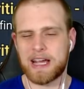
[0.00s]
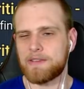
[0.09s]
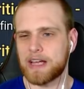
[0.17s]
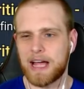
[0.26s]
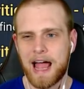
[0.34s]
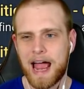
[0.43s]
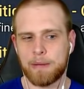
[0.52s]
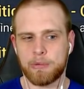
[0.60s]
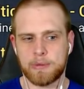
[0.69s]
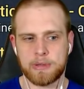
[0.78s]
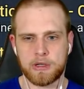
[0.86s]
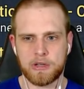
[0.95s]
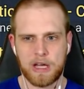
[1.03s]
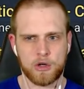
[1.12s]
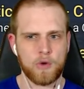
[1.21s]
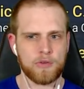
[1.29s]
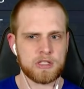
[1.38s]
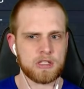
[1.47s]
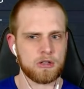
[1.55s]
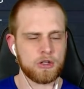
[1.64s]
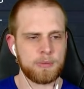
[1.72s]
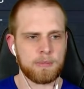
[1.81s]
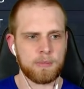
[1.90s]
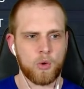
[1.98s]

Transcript: kind of like a hybrid build. I'll go over this a little bit